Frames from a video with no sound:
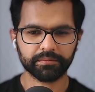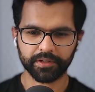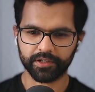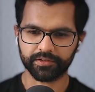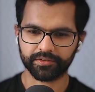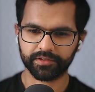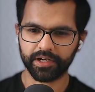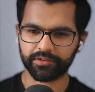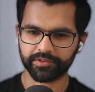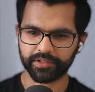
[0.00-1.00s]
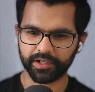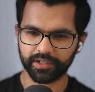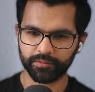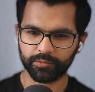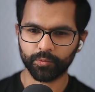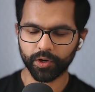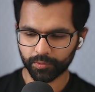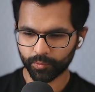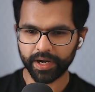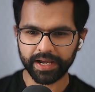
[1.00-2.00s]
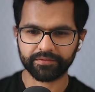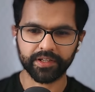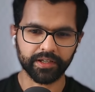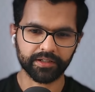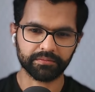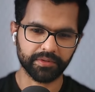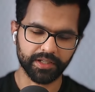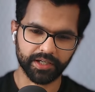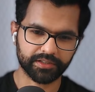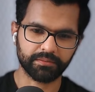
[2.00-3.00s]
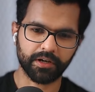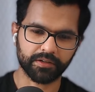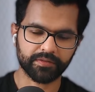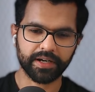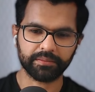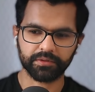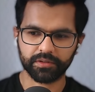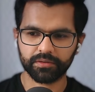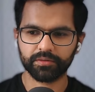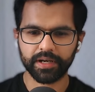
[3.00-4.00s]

Because now you're saying what would have taken me X amount of time to do.